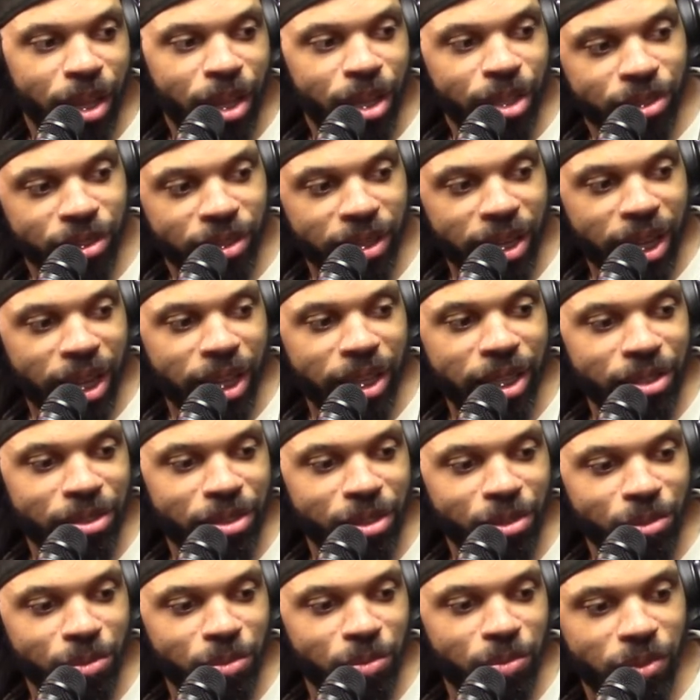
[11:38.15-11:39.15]
So now he's
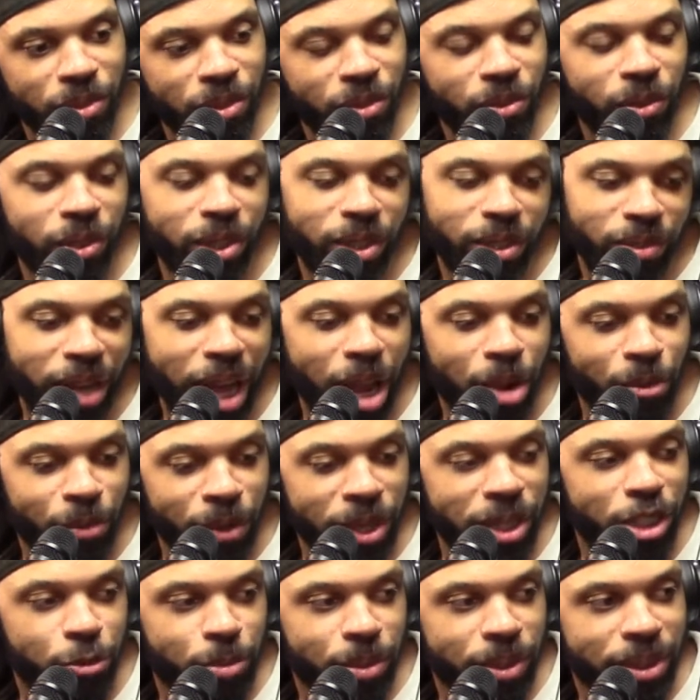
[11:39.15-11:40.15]
in not
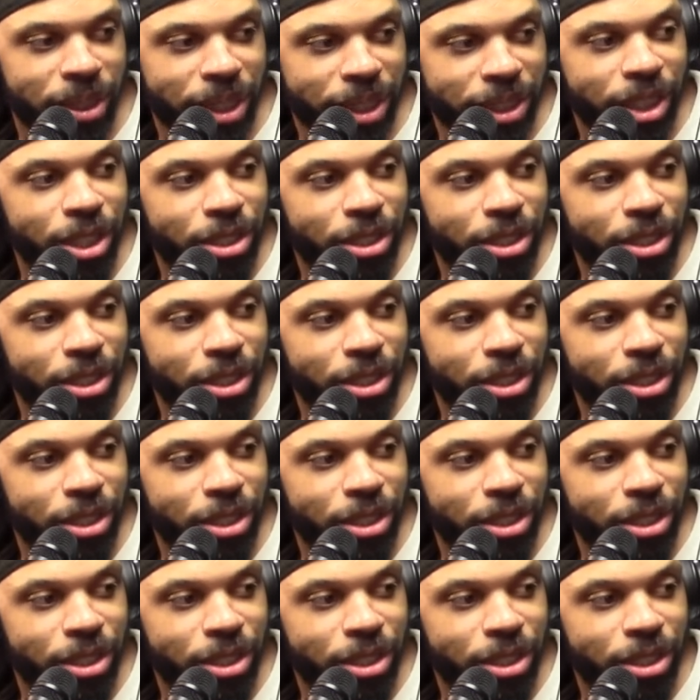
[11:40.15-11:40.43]
witness protection.